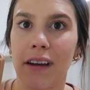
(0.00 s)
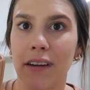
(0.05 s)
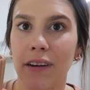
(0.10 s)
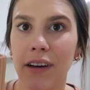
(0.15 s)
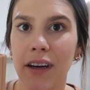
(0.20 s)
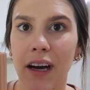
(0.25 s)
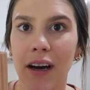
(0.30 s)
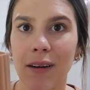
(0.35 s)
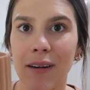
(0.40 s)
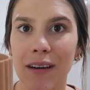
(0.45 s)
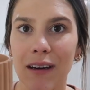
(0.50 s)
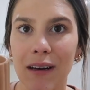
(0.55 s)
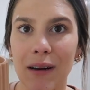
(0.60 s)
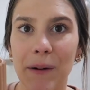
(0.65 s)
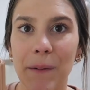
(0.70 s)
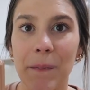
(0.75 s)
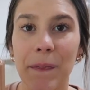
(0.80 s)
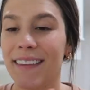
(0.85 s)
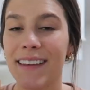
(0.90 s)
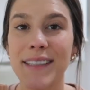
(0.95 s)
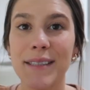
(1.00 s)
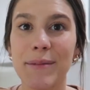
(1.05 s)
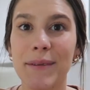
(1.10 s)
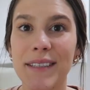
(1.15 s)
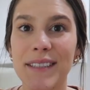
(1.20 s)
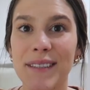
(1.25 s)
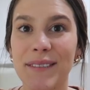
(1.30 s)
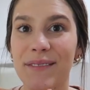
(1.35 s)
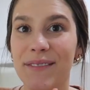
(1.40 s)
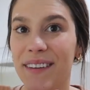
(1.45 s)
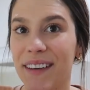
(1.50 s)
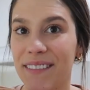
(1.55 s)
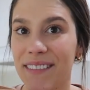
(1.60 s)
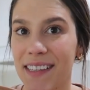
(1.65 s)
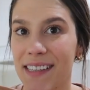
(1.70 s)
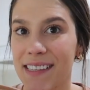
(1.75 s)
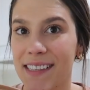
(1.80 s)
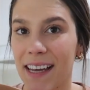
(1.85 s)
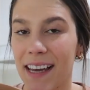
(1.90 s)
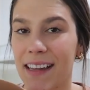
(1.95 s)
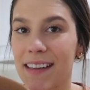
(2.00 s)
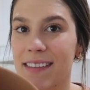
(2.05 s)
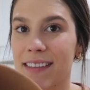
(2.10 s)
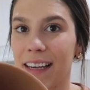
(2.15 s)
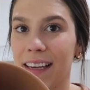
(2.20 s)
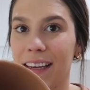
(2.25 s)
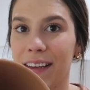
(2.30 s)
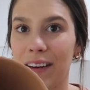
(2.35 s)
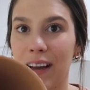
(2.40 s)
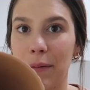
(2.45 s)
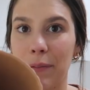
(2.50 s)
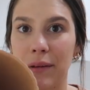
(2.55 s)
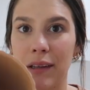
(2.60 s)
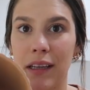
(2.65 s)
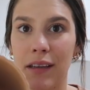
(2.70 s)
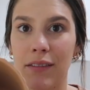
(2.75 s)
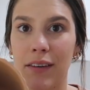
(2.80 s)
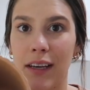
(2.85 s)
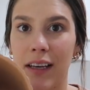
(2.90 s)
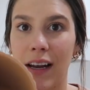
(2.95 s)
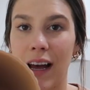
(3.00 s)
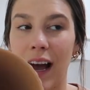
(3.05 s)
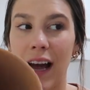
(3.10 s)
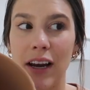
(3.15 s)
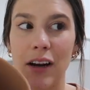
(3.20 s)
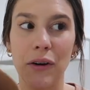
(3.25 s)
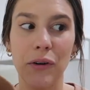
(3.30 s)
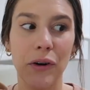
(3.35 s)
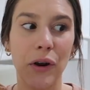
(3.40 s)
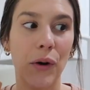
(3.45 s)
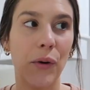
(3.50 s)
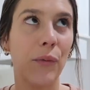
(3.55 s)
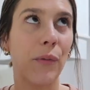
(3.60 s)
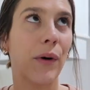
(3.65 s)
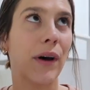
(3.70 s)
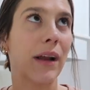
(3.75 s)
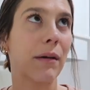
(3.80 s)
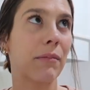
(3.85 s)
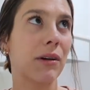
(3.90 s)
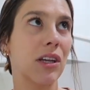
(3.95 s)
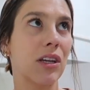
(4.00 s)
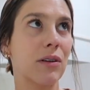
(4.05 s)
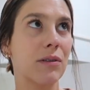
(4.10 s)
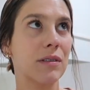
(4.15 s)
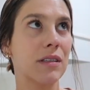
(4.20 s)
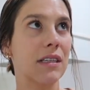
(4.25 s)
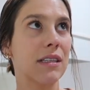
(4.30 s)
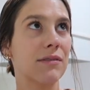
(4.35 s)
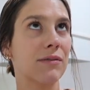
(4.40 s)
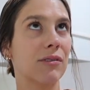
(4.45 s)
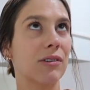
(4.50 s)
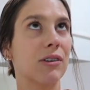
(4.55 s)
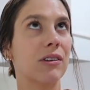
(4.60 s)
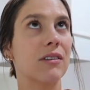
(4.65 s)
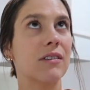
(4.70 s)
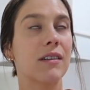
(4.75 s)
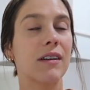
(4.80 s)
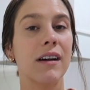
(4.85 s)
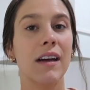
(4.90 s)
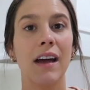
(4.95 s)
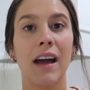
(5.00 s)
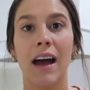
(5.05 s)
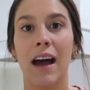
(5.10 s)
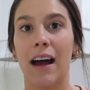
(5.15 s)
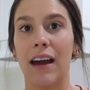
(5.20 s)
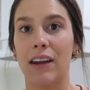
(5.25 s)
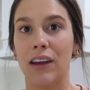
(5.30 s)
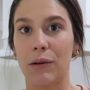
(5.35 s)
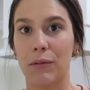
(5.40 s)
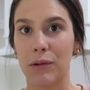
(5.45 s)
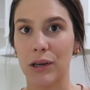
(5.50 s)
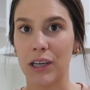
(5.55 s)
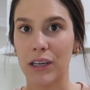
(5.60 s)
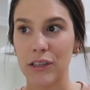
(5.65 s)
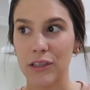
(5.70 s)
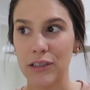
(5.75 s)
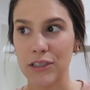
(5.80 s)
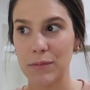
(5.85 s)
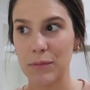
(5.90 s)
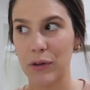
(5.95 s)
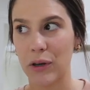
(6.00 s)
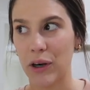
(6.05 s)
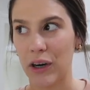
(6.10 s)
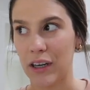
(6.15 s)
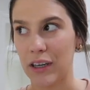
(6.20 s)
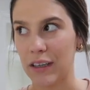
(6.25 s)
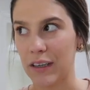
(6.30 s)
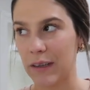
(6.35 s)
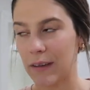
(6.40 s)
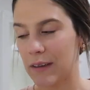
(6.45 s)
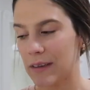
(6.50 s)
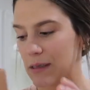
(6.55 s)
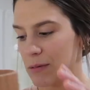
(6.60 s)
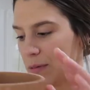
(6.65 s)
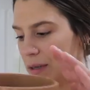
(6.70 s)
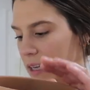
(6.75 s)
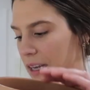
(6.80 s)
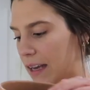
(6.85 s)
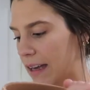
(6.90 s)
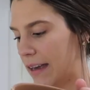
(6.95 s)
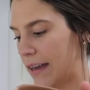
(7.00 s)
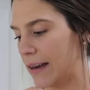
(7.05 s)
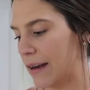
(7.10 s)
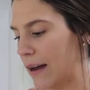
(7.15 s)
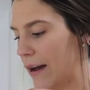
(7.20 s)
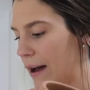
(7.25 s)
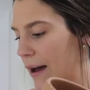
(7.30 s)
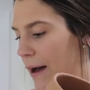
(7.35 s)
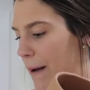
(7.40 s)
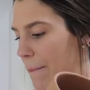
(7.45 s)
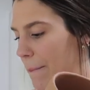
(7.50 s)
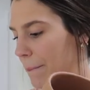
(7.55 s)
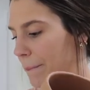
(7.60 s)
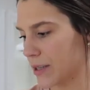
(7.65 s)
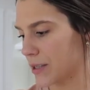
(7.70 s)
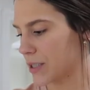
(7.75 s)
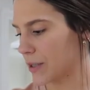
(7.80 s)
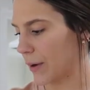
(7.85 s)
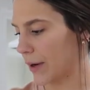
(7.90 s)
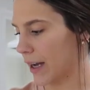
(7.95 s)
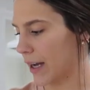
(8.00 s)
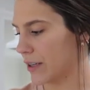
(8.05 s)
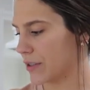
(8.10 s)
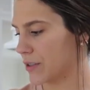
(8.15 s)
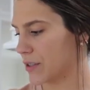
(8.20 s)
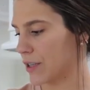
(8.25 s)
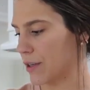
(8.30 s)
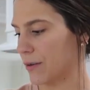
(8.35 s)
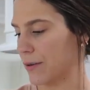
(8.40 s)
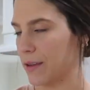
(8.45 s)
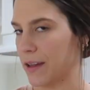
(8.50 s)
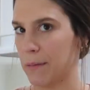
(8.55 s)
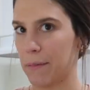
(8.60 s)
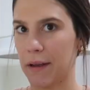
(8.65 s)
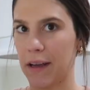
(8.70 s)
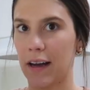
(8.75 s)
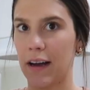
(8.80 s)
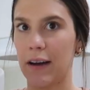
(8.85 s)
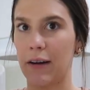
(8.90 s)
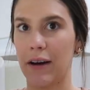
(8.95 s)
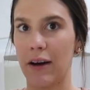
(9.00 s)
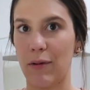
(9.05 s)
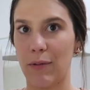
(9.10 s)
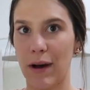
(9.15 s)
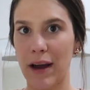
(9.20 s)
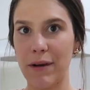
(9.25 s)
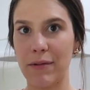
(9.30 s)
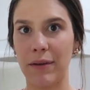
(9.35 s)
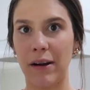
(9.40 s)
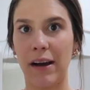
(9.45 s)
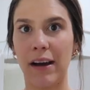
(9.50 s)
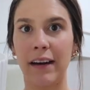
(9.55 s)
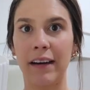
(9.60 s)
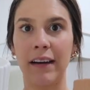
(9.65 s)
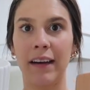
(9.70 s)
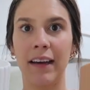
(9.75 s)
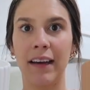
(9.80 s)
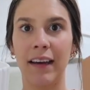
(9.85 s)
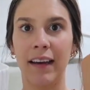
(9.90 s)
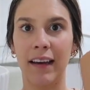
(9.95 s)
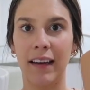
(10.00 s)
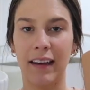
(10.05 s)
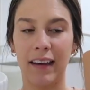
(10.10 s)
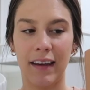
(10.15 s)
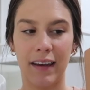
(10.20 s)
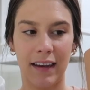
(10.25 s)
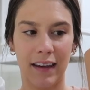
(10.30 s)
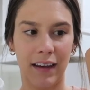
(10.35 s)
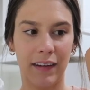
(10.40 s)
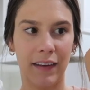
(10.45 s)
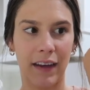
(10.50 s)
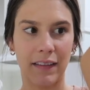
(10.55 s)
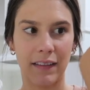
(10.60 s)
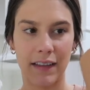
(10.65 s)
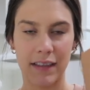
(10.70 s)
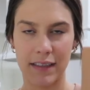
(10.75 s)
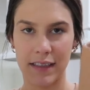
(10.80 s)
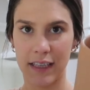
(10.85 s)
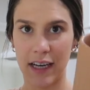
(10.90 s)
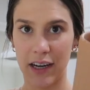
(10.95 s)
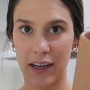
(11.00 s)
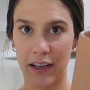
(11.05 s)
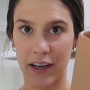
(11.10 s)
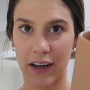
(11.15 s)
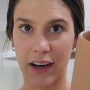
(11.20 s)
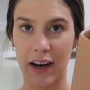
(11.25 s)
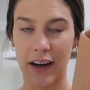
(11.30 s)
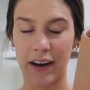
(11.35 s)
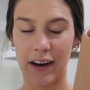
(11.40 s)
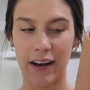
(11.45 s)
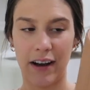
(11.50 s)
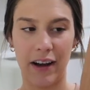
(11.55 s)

look how cute. This was fifty cents. I cannot believe it. I don't know what I'm going to use these for. I know we're going to do some gardening this weekend. Um, so I got two of them. I got a white one and like this terracotta